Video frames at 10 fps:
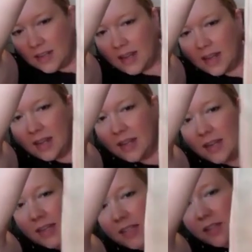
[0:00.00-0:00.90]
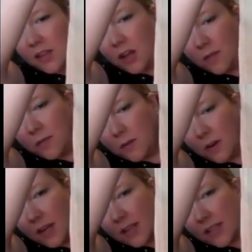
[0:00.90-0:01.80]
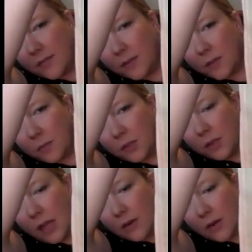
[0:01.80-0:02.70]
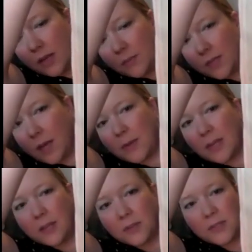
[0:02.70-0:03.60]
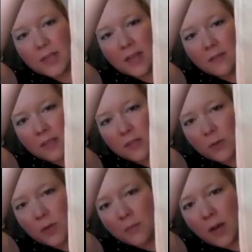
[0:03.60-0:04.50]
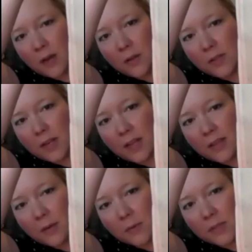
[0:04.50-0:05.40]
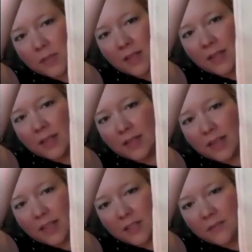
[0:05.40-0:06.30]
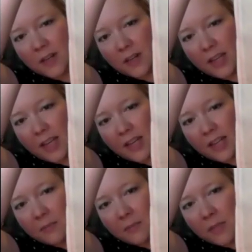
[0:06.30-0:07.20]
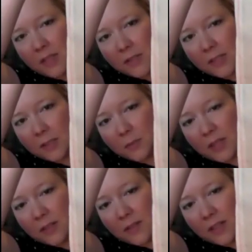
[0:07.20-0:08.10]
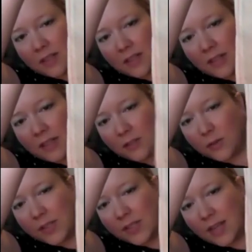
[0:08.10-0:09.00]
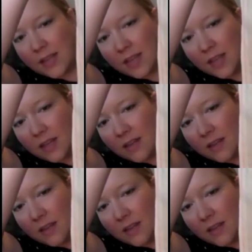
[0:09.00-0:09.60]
And it's in the call for, except for the blue lettering up top. I used a Victorian motto that I thought was nice and variegated. Gives it a little bit of a interest, I think.